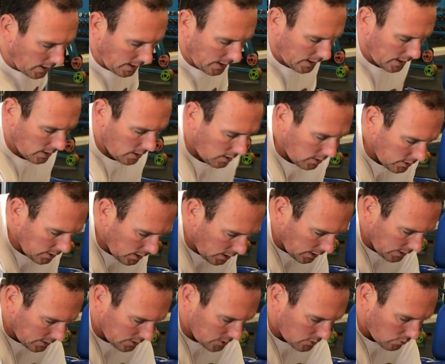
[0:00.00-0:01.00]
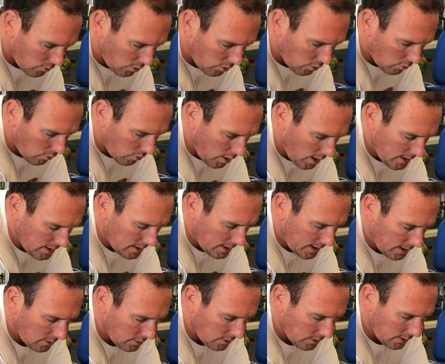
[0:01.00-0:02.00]
and I'm going to let this roll right
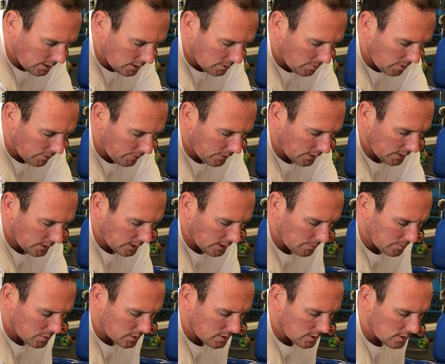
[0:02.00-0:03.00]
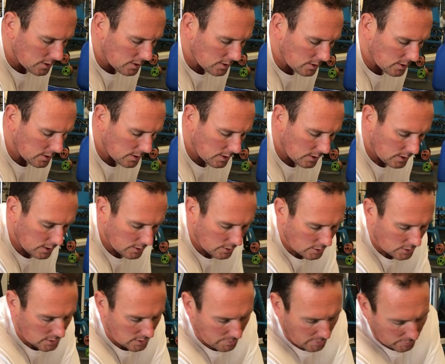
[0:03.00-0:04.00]
down to the end of my fingertips.
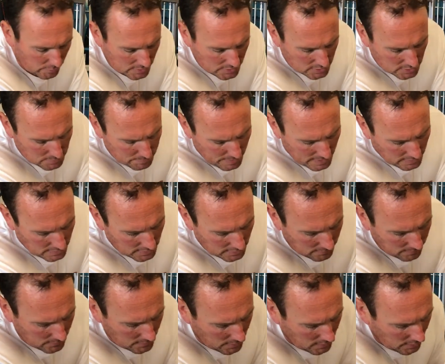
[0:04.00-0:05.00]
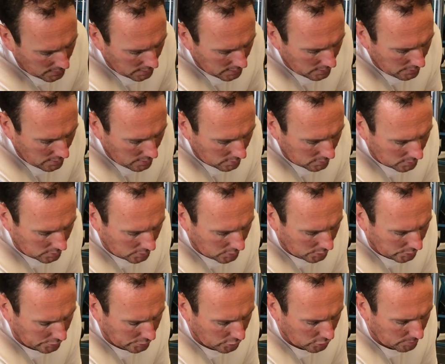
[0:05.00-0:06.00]
Notice how my wrist is bending, and then I'm going to
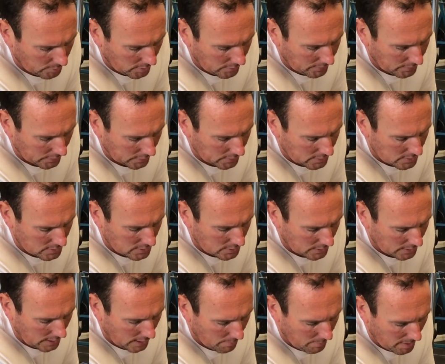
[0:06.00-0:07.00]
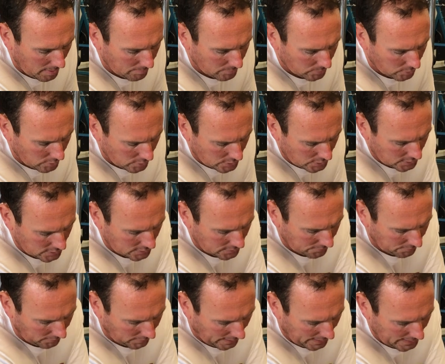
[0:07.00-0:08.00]
curl my fingers and come up, not just to
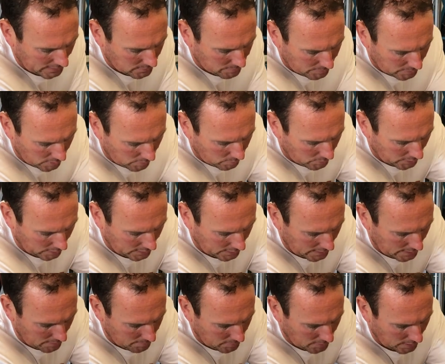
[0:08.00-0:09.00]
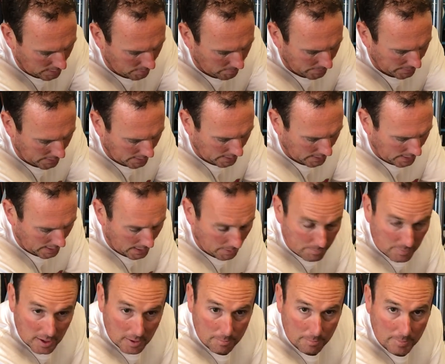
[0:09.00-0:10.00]
flat, but I want to keep coming
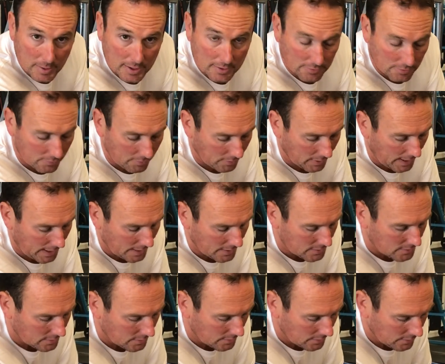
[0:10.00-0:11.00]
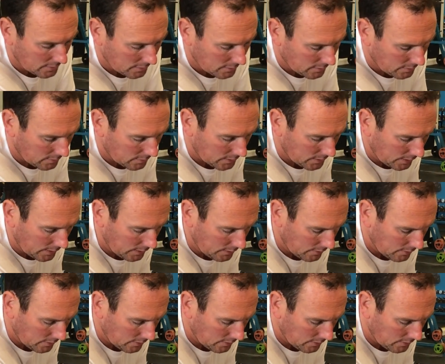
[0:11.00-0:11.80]
up above flat, okay?